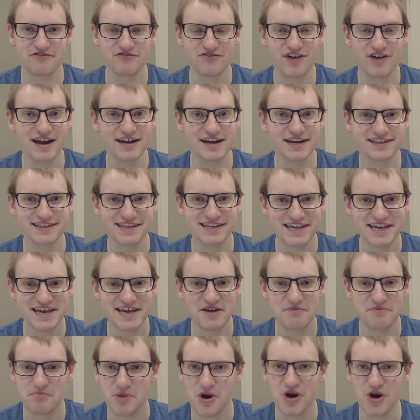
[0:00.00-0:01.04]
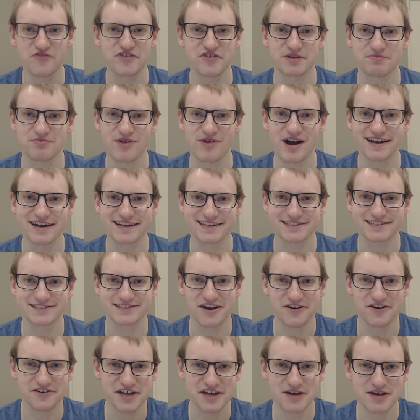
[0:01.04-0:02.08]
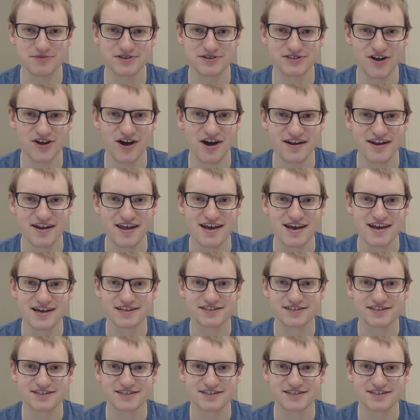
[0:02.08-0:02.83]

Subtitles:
Finding the perfect product to sell on Amazon,